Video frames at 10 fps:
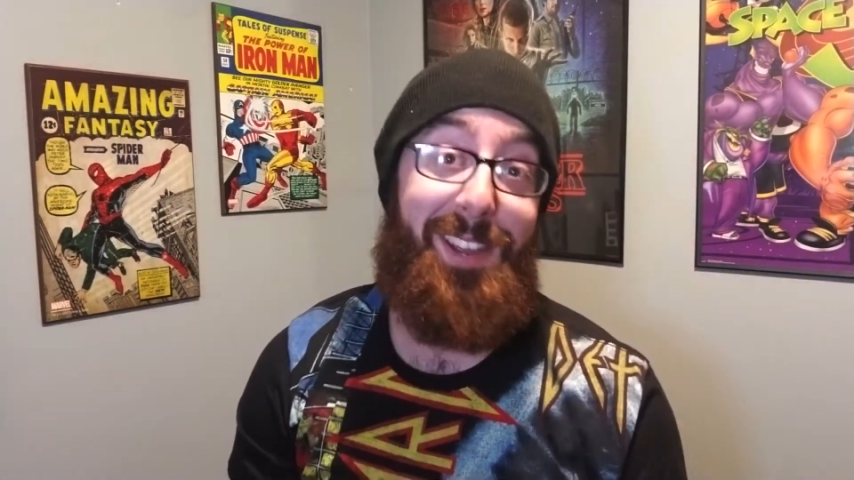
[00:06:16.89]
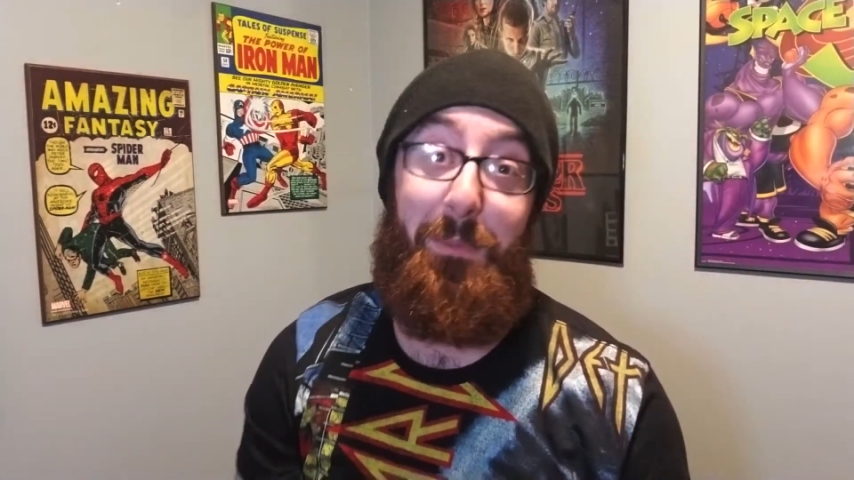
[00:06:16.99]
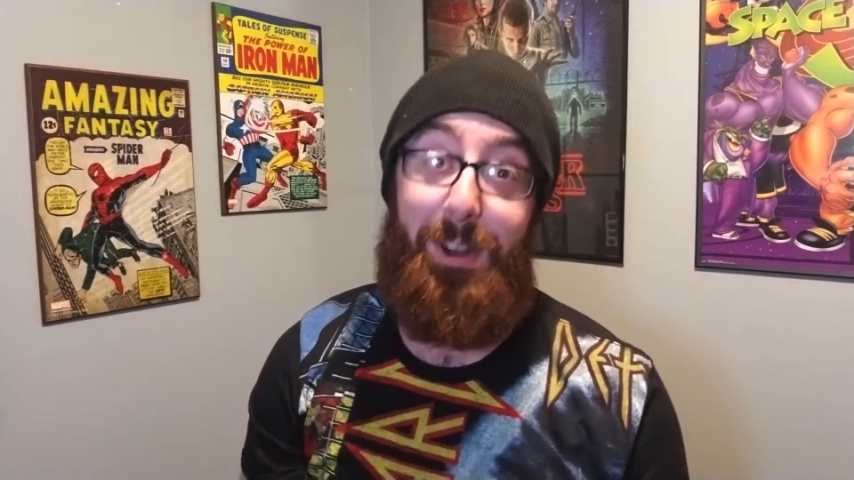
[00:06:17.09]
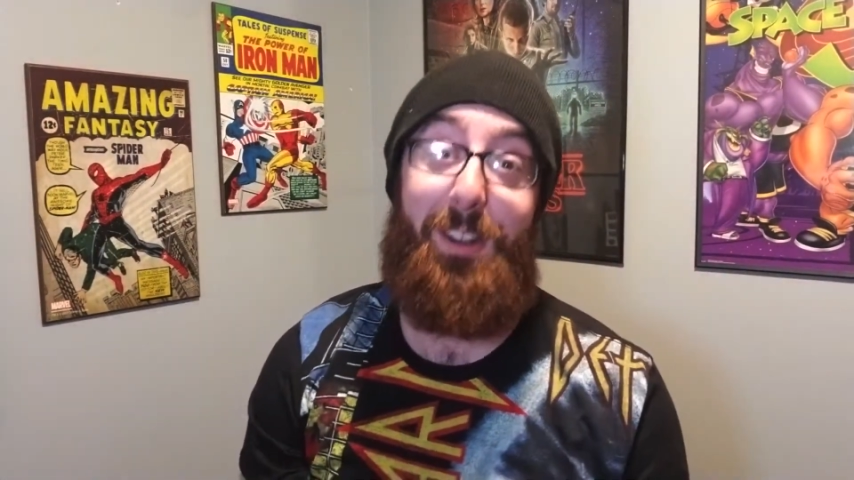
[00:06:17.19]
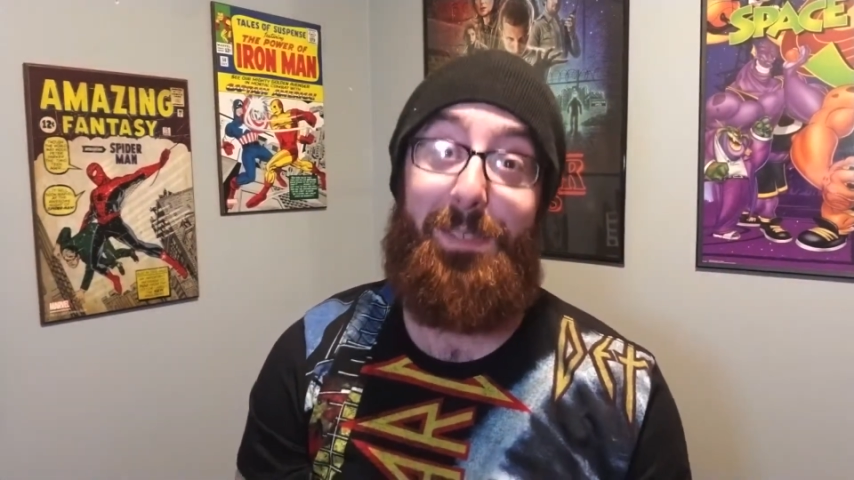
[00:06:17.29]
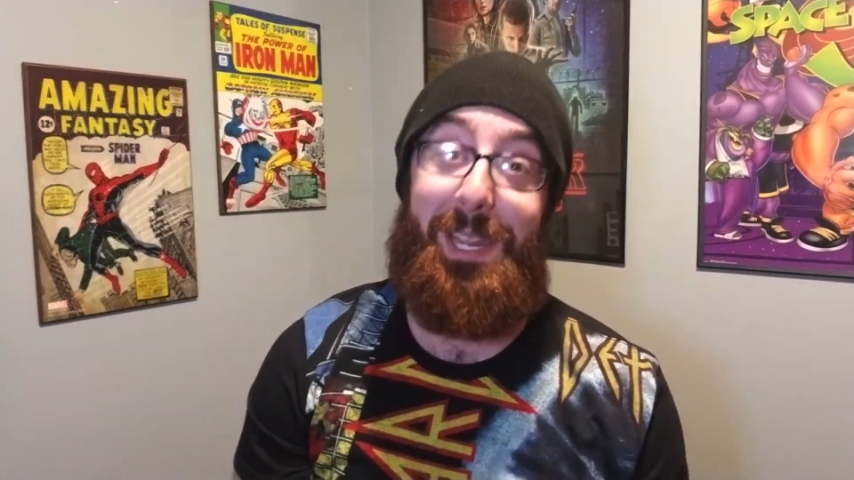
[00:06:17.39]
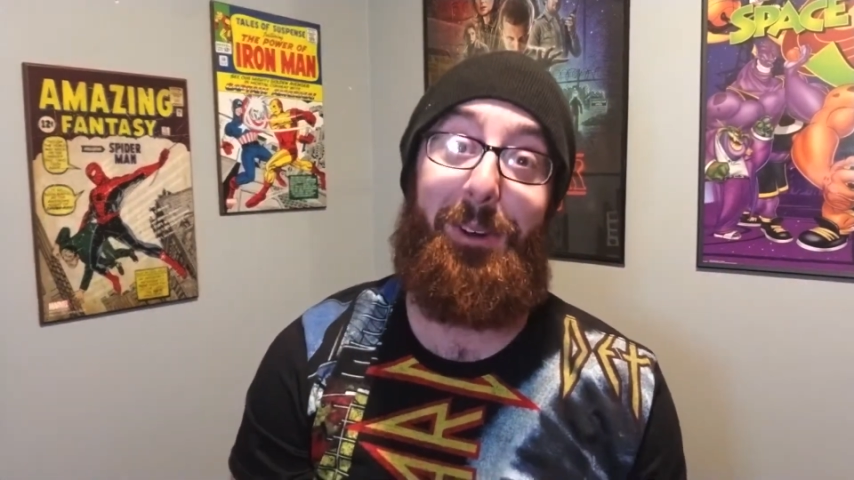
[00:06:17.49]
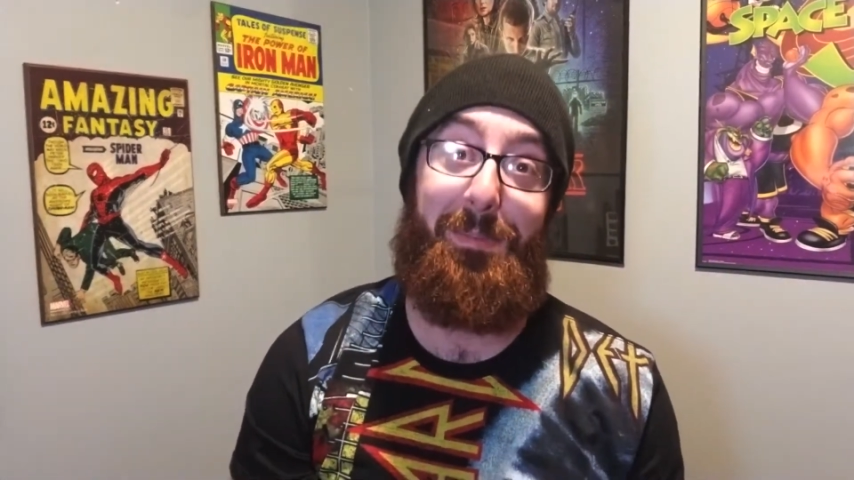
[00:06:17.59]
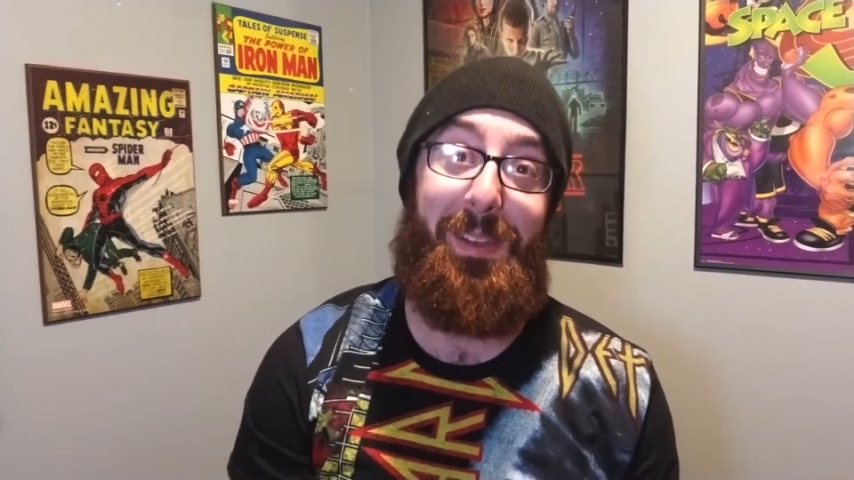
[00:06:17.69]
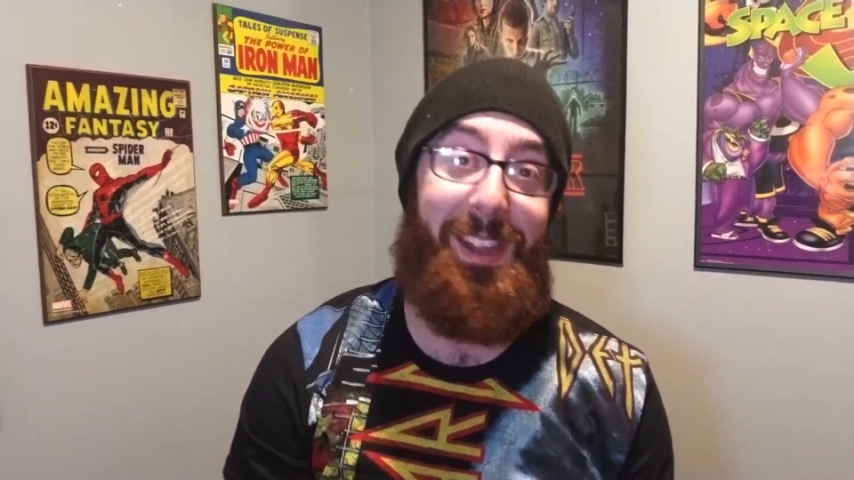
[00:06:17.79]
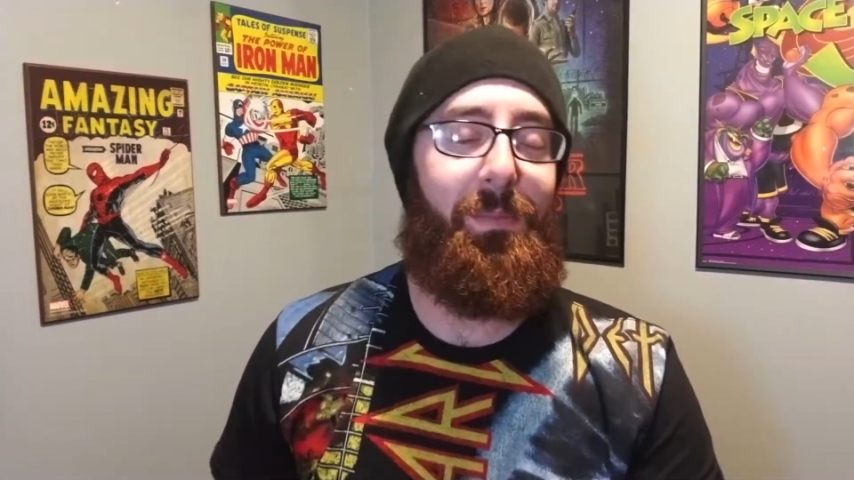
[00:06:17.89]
he would have killed me.